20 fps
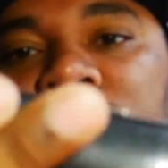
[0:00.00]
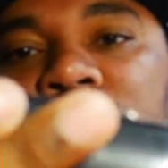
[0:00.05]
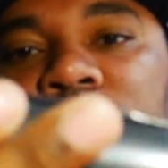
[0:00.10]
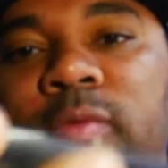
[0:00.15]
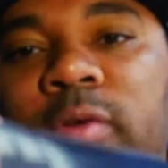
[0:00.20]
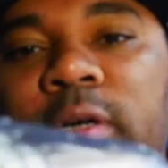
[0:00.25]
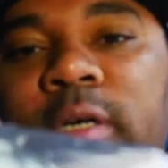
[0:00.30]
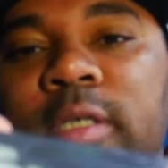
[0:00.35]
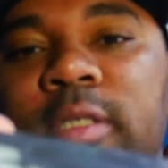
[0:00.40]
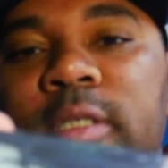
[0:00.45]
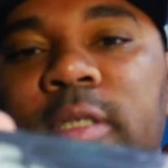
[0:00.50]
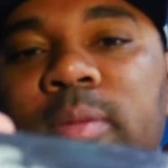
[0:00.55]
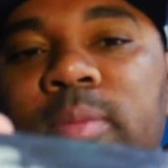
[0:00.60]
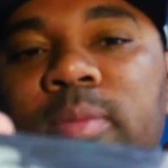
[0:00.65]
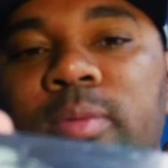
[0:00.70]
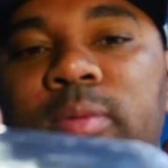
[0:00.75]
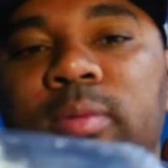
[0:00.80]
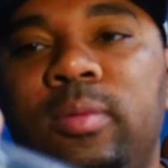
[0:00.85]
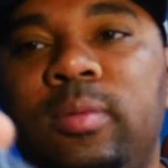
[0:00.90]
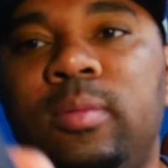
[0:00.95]
Very
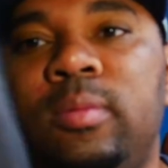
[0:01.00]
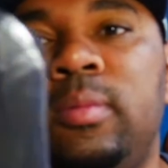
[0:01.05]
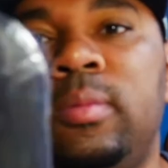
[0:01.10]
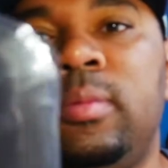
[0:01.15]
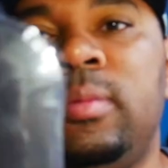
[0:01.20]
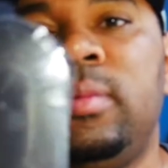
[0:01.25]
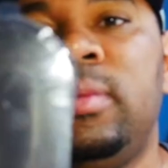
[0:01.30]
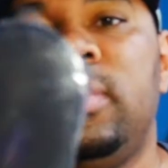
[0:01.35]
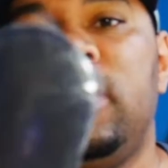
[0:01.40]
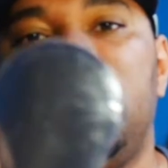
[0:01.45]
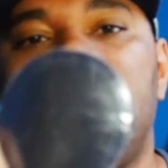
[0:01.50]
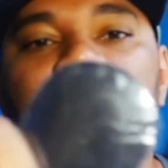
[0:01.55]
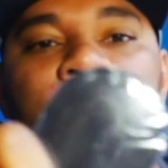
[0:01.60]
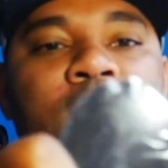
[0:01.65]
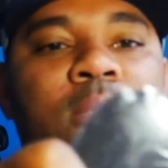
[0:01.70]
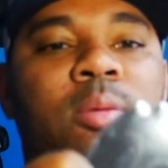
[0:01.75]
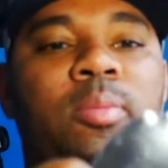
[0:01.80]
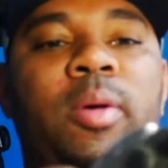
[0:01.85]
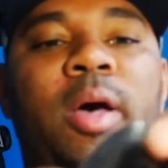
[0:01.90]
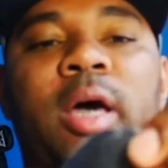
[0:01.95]
simple.
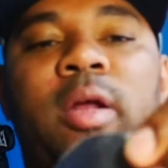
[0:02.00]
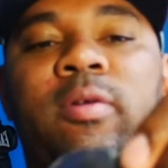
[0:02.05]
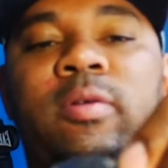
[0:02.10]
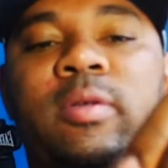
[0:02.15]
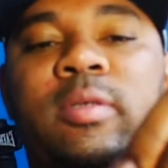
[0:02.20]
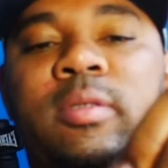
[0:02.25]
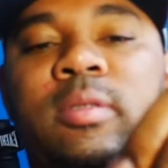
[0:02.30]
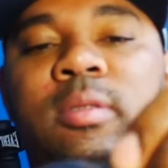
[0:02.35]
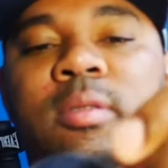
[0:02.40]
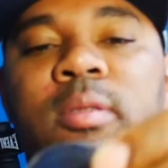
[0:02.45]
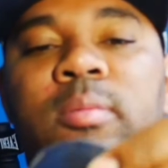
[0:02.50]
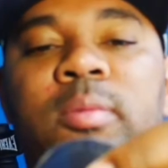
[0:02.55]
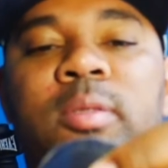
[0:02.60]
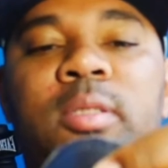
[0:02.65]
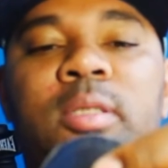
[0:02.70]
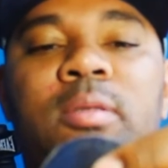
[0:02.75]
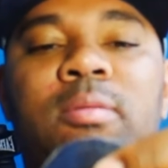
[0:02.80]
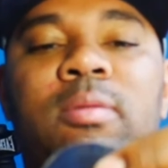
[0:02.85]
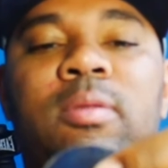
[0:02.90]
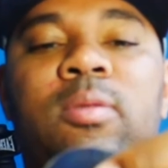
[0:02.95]
The battery, let me
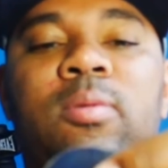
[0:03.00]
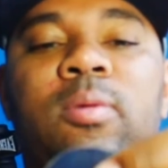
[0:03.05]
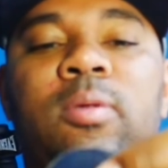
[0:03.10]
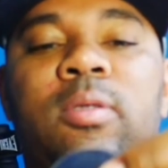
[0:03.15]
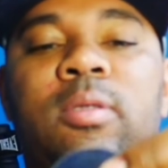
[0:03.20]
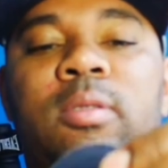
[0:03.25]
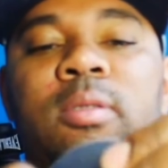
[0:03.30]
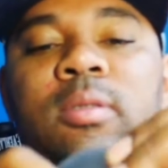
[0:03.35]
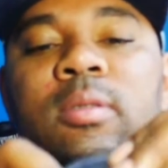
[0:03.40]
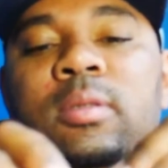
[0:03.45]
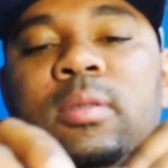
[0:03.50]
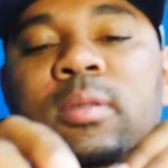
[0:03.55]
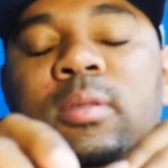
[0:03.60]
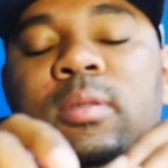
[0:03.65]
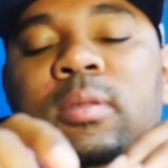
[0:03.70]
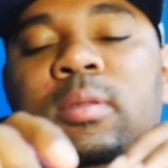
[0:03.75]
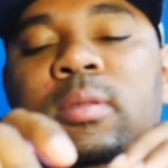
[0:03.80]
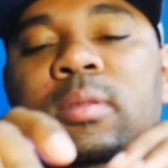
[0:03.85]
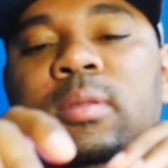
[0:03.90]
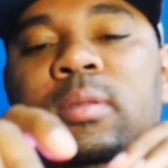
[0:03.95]
see if it's working.
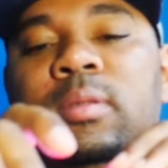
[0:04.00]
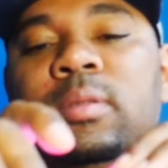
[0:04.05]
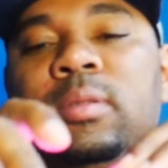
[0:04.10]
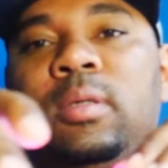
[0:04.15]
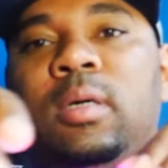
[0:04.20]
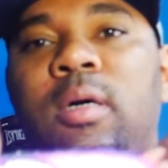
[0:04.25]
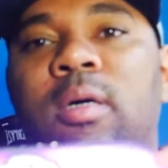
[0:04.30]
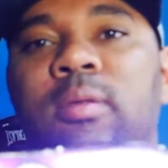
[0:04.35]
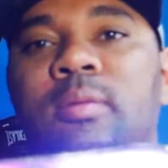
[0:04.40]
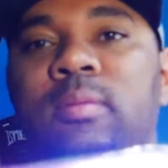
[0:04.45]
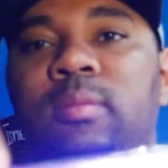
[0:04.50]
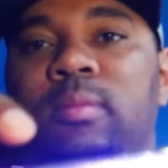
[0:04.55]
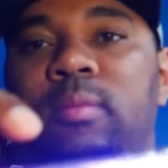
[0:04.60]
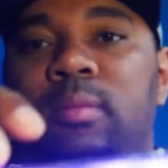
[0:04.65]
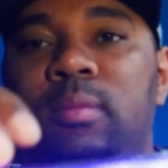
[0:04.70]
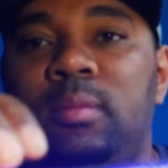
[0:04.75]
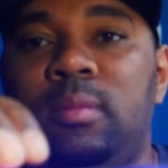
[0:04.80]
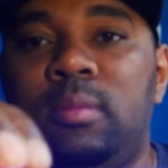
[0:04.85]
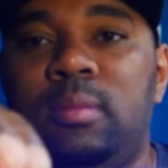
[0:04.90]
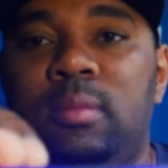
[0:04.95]
Oh,
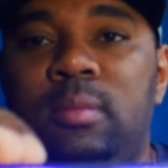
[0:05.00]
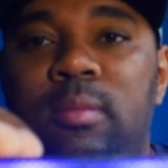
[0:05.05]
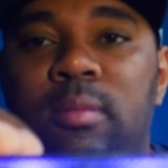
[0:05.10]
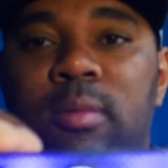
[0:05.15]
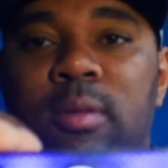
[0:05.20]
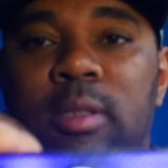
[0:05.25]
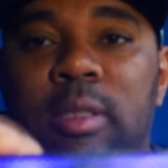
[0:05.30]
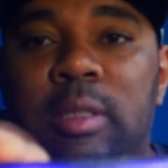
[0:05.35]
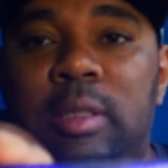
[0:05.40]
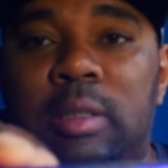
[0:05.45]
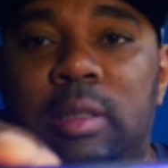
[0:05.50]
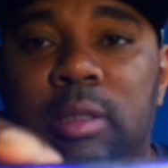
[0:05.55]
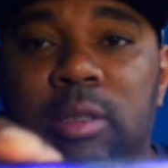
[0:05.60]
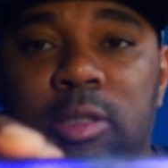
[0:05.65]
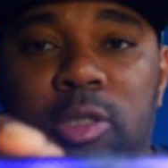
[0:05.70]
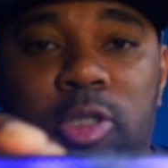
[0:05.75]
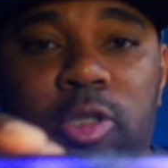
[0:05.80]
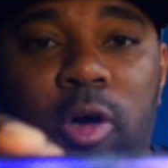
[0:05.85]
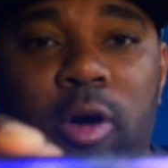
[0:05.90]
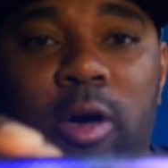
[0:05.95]

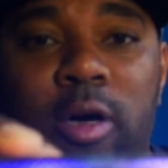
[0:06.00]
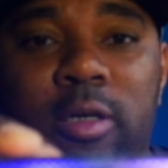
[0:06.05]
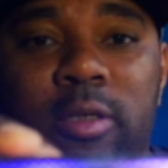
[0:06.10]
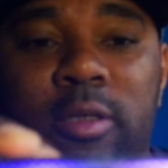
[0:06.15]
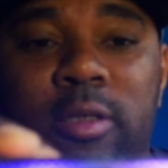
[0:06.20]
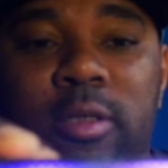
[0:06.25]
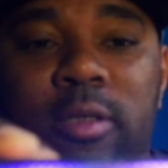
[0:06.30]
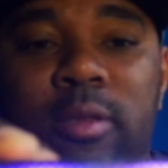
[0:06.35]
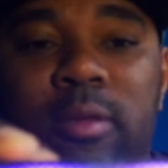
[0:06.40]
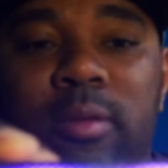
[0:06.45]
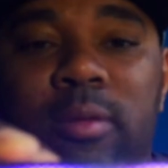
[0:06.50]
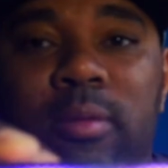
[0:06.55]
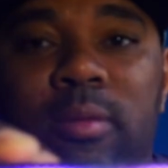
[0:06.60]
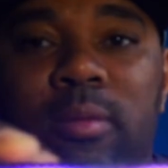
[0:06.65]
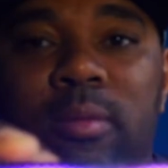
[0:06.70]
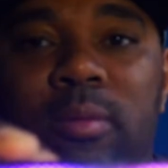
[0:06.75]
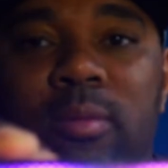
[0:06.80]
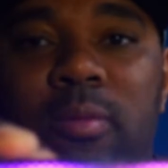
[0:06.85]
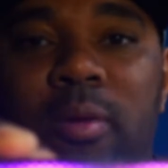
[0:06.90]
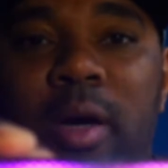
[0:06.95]
it's charged.
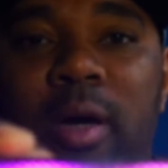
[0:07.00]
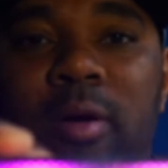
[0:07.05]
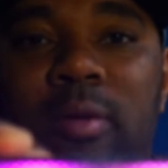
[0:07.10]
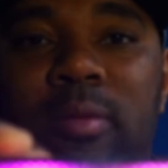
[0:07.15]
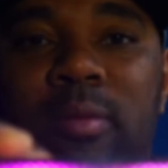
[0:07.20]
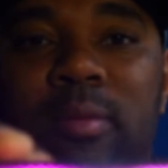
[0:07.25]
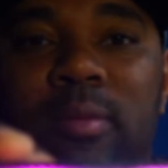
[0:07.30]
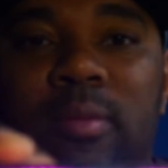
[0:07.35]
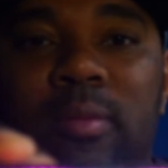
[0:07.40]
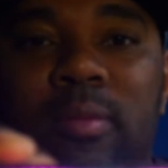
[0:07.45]
Wow.